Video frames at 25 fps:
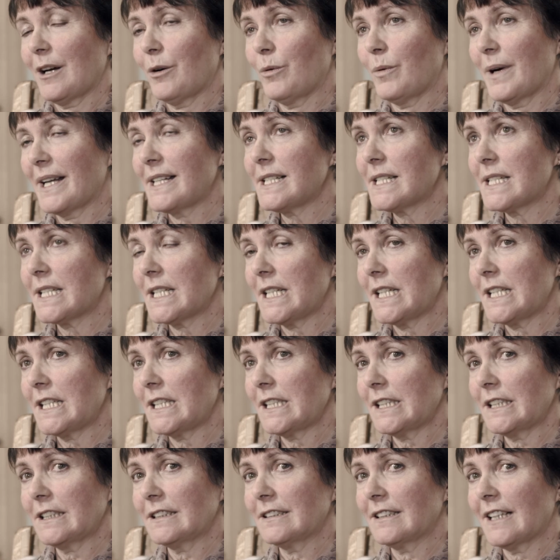I went
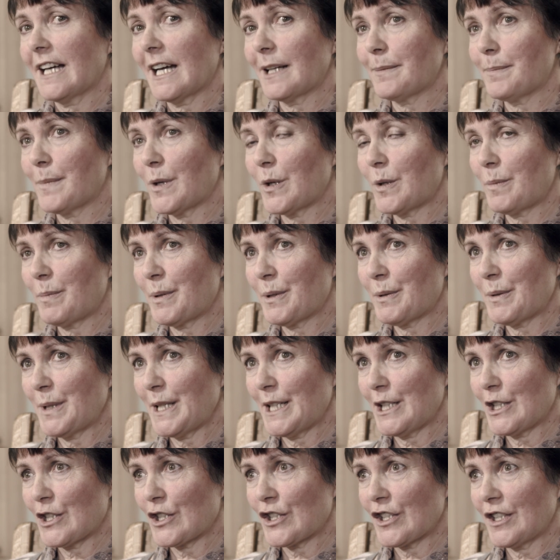in, had my
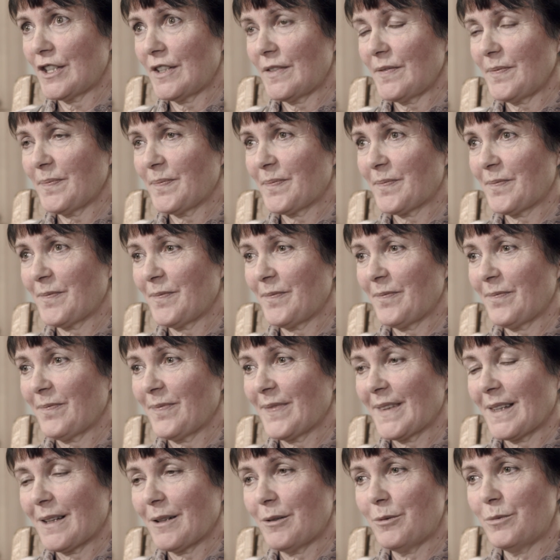operation,
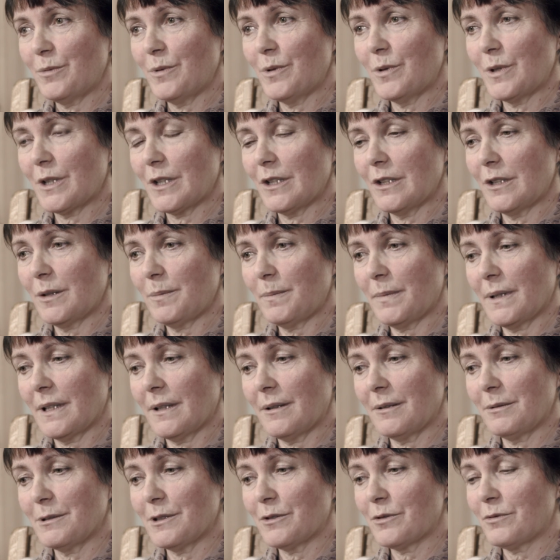woke up.
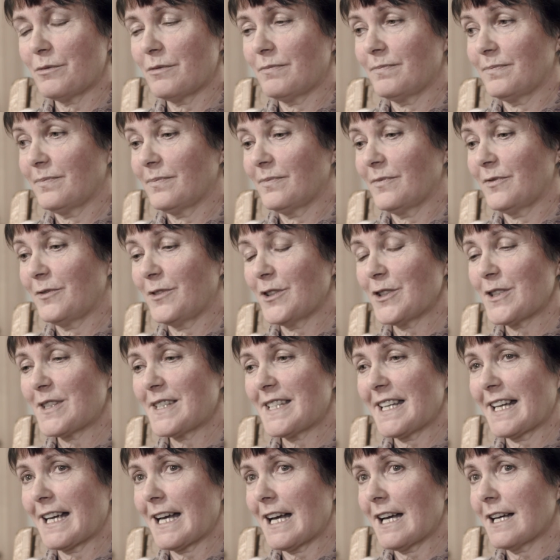
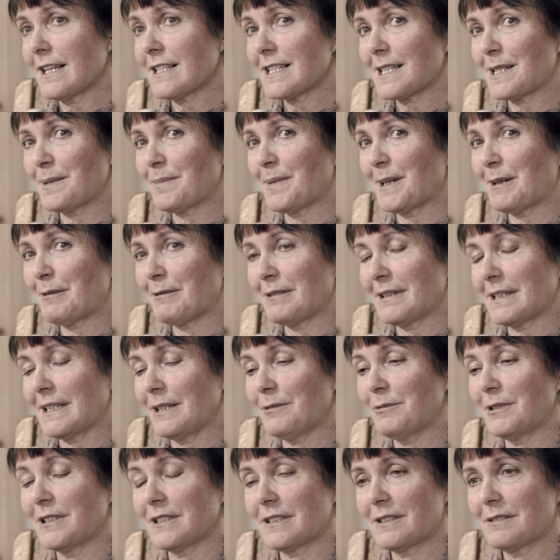First thing I asked
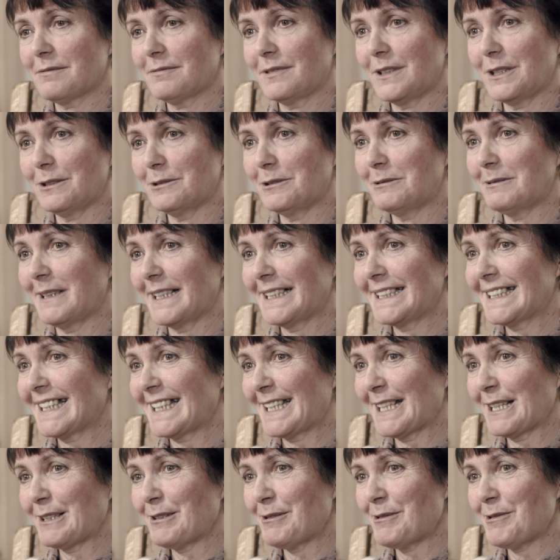apparently was, you know, when
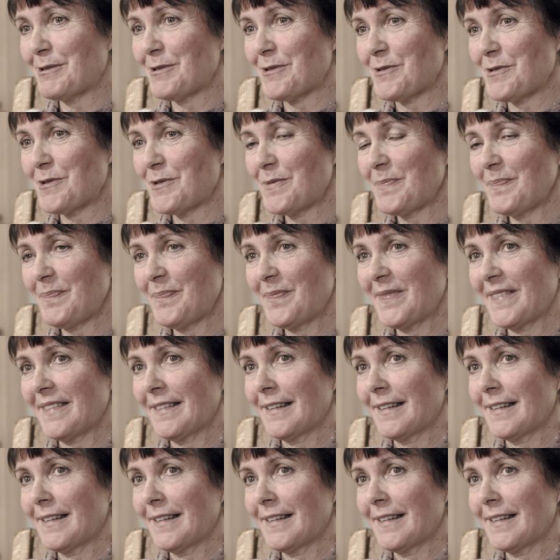can I go home?